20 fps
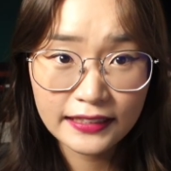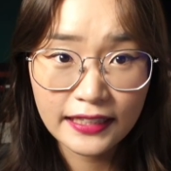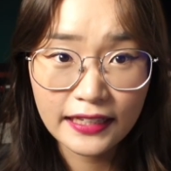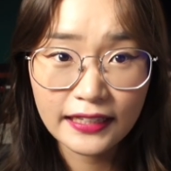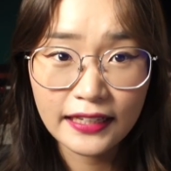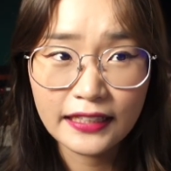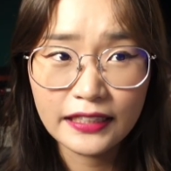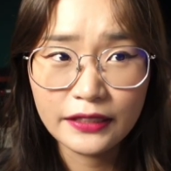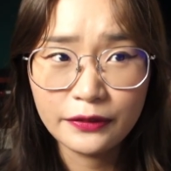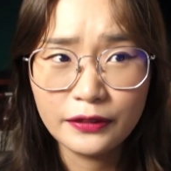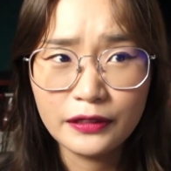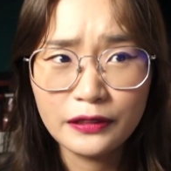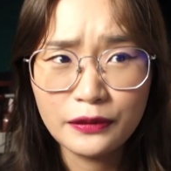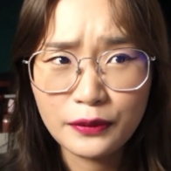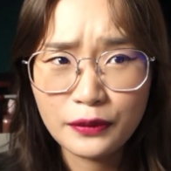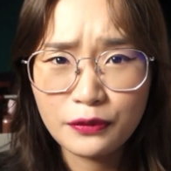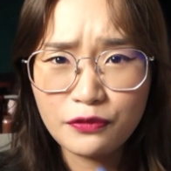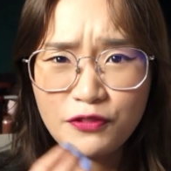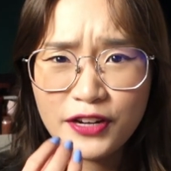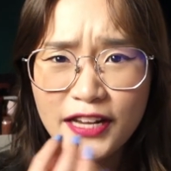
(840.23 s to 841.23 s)
and then it will
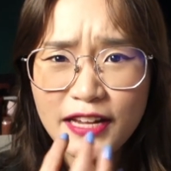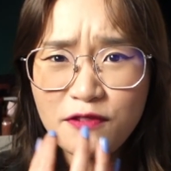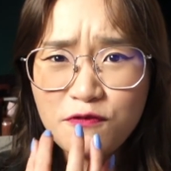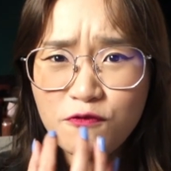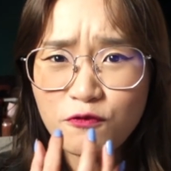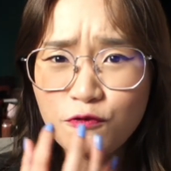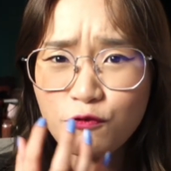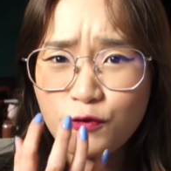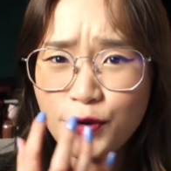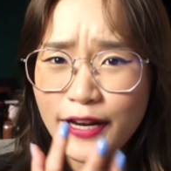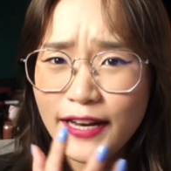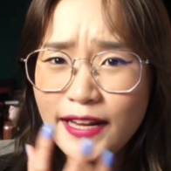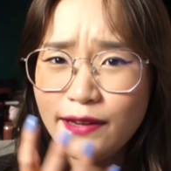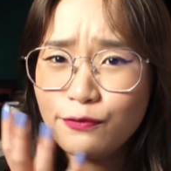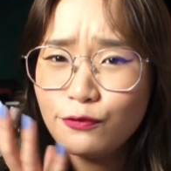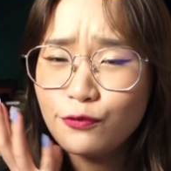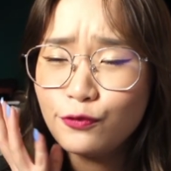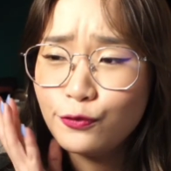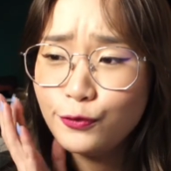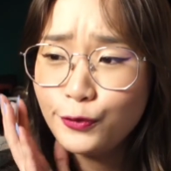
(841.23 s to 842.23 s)
look
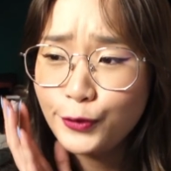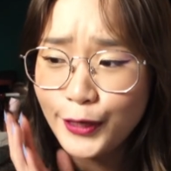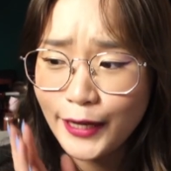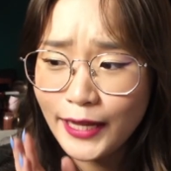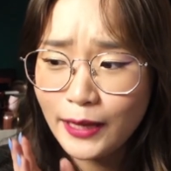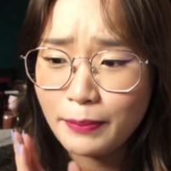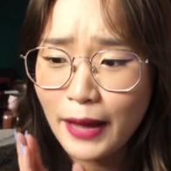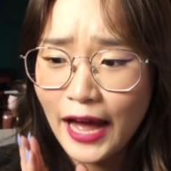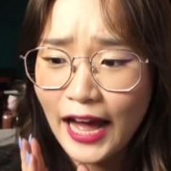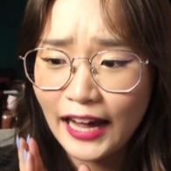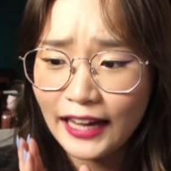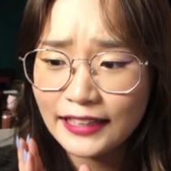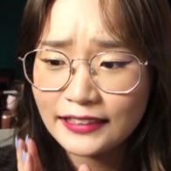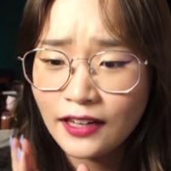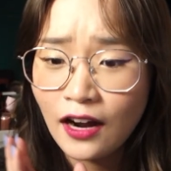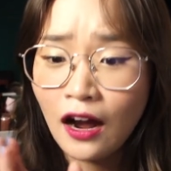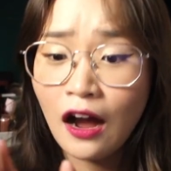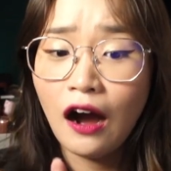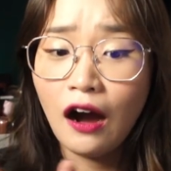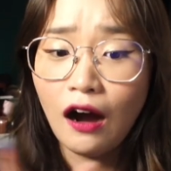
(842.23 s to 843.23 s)
really bad
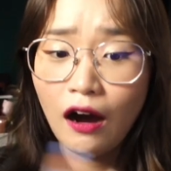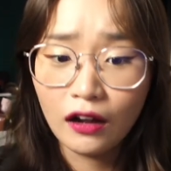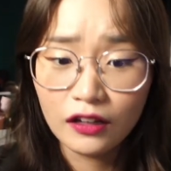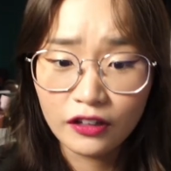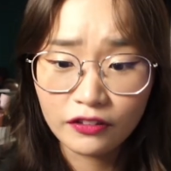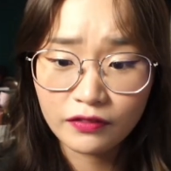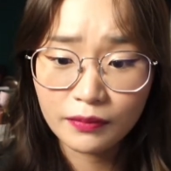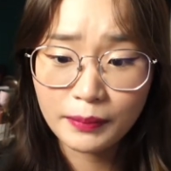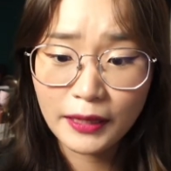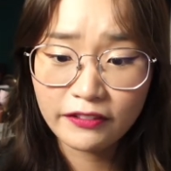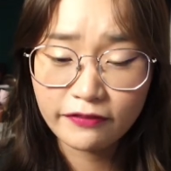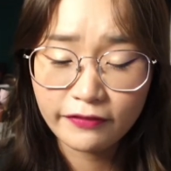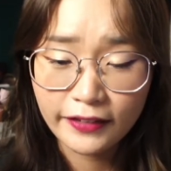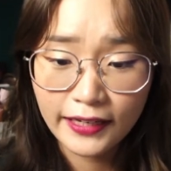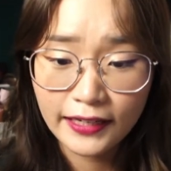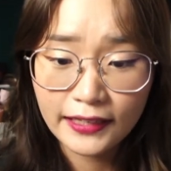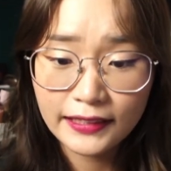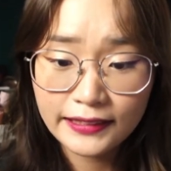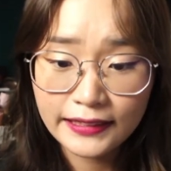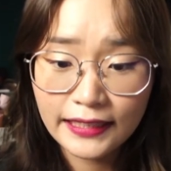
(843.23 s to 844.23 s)
all over my
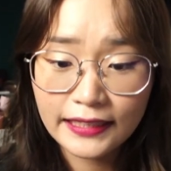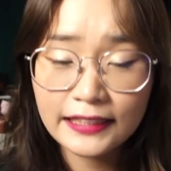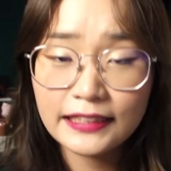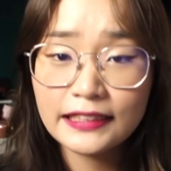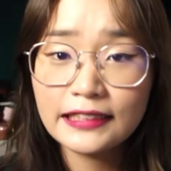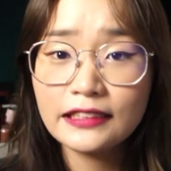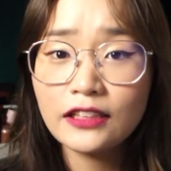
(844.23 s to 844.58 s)
face. And it's